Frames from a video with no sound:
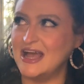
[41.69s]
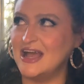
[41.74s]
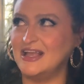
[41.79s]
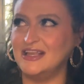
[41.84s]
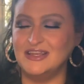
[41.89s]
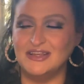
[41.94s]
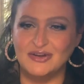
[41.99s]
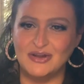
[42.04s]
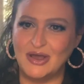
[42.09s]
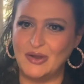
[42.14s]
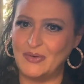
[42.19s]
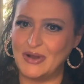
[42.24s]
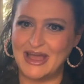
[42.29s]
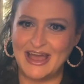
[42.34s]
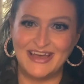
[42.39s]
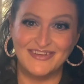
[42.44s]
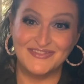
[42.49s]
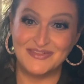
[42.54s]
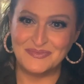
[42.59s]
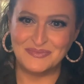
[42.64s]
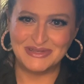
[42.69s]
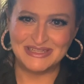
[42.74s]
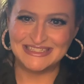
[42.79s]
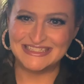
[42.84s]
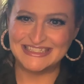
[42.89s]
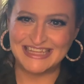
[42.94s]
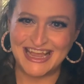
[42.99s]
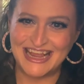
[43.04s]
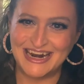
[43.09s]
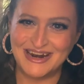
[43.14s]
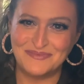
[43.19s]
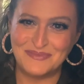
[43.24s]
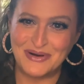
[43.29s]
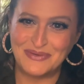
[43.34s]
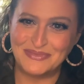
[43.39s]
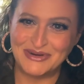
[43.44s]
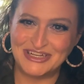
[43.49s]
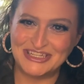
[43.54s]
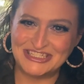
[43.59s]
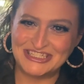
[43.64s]
you know, I haven't been staying in my
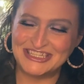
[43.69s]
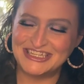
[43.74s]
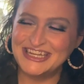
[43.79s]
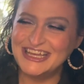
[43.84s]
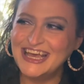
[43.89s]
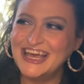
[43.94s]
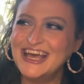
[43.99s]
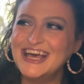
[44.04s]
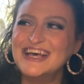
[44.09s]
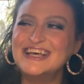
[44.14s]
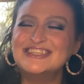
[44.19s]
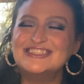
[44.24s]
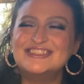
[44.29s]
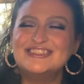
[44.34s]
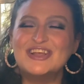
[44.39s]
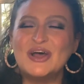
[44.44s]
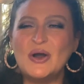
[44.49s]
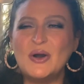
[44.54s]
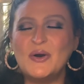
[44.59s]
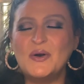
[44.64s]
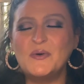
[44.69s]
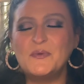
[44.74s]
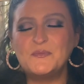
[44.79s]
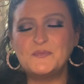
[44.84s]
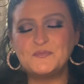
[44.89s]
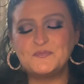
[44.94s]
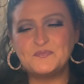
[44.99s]
budget. So